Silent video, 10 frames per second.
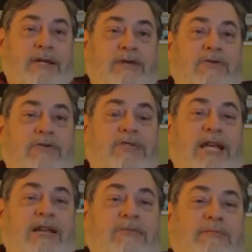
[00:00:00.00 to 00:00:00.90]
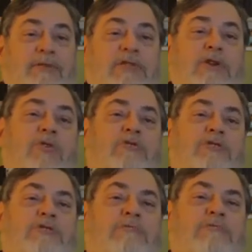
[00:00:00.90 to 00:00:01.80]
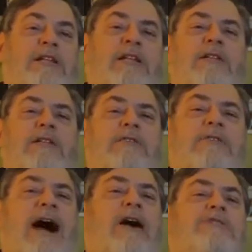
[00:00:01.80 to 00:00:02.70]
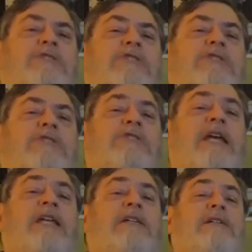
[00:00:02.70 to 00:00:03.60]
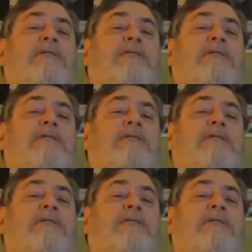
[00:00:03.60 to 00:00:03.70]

who's telling people don't build new houses in